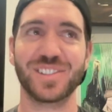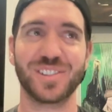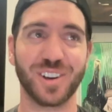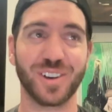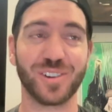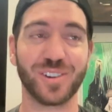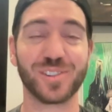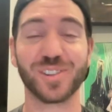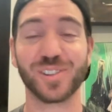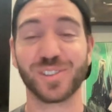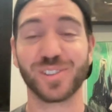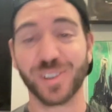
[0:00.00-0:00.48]

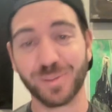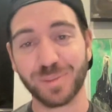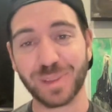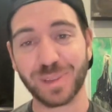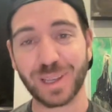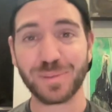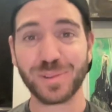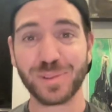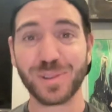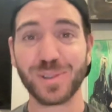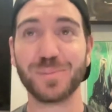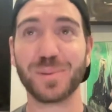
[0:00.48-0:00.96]
jokes are
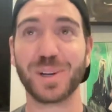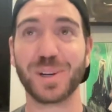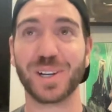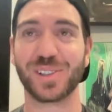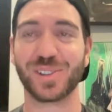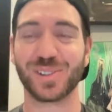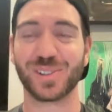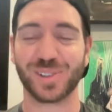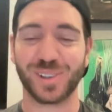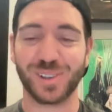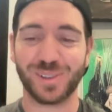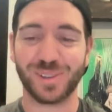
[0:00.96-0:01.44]
sometimes too
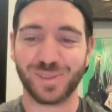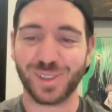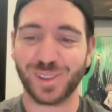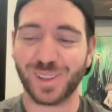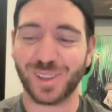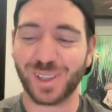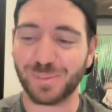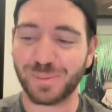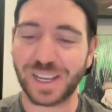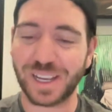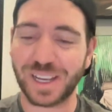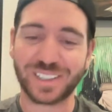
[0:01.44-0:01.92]
much if you
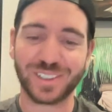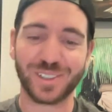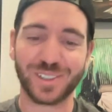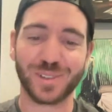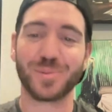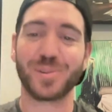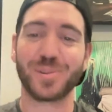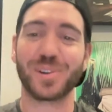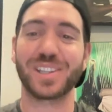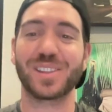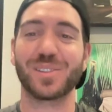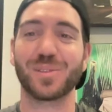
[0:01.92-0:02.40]
think back
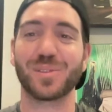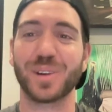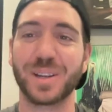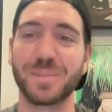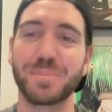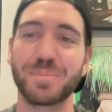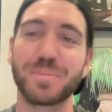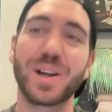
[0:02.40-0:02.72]
to 23.